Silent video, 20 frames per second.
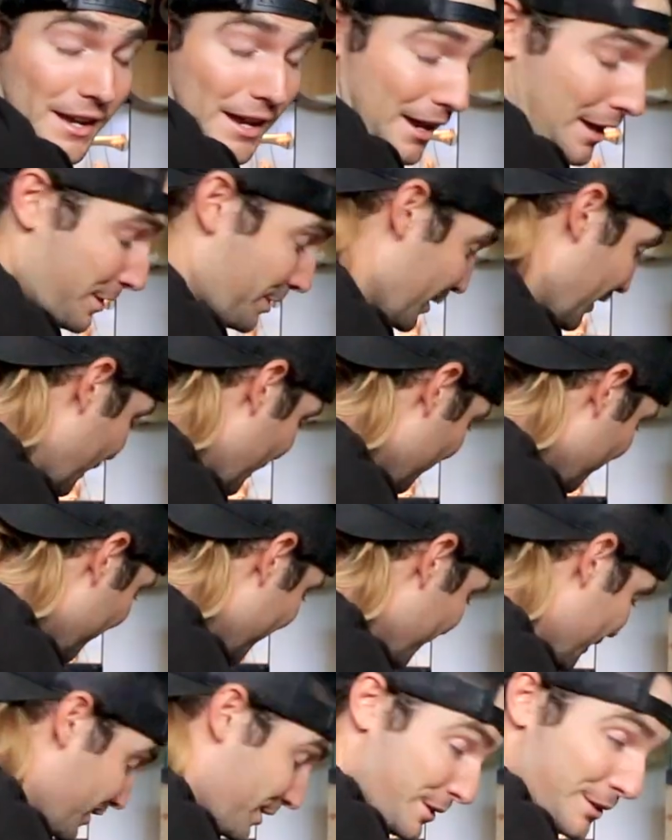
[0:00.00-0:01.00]
I think I'm
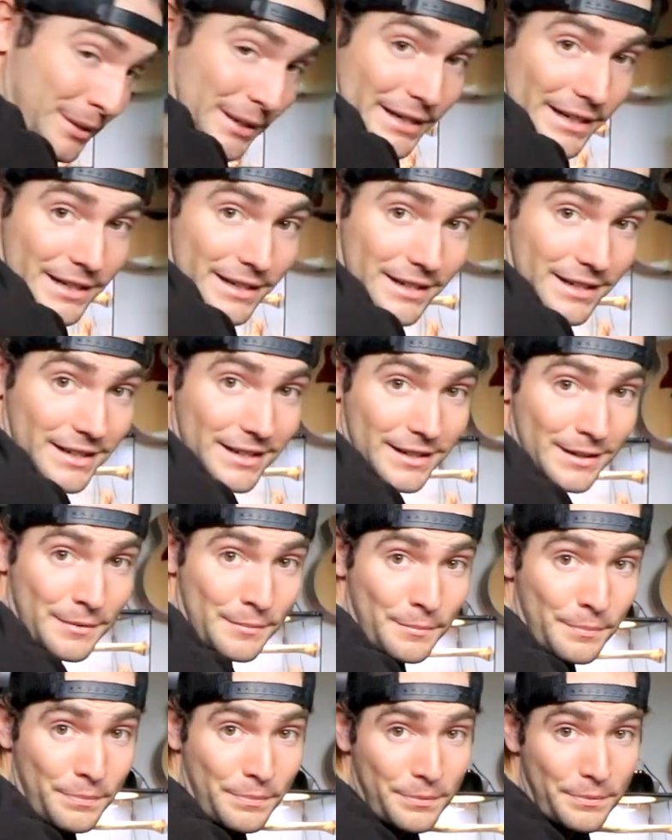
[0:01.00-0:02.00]
going to do it.
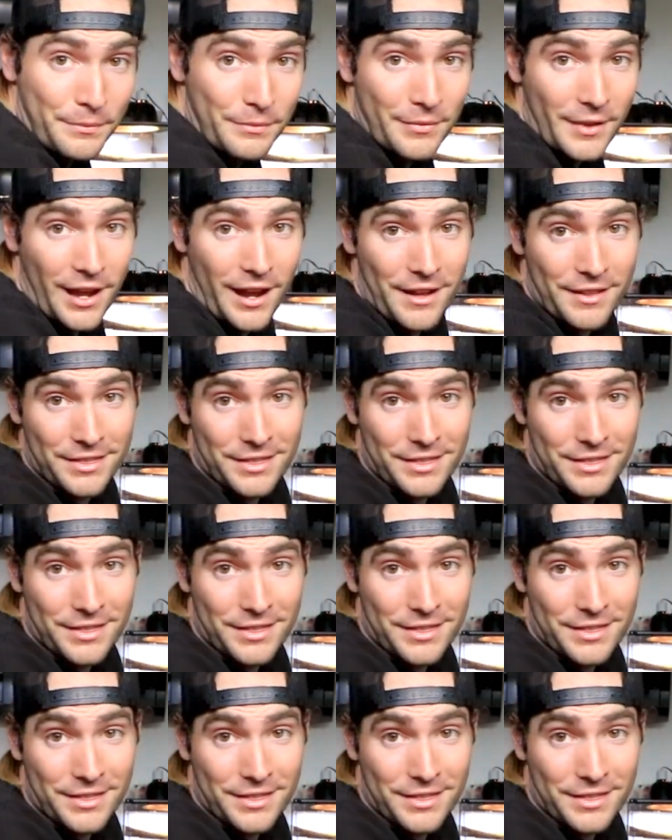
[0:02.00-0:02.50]
I